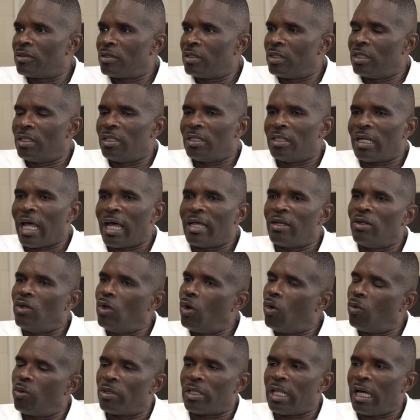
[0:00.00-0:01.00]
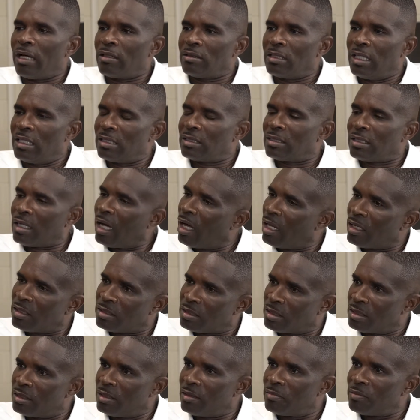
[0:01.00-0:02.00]
And I know without that
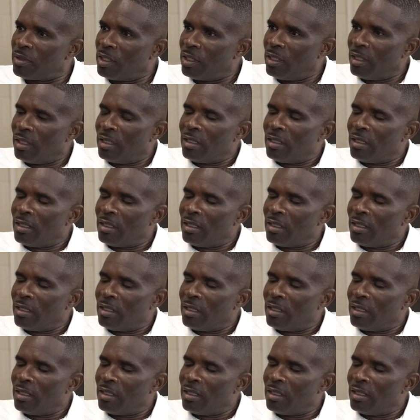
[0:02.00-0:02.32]
scholarship,